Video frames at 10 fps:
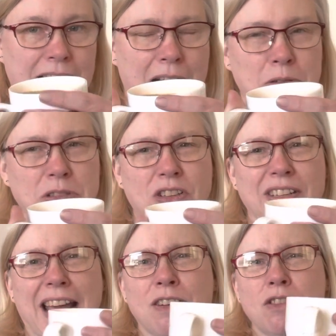I was going
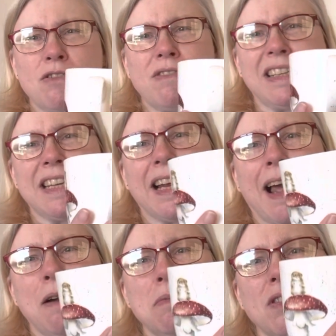to get another Rendale
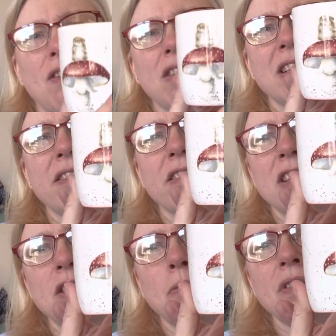out, but they're all in the
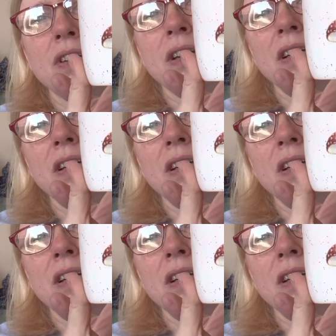dishwasher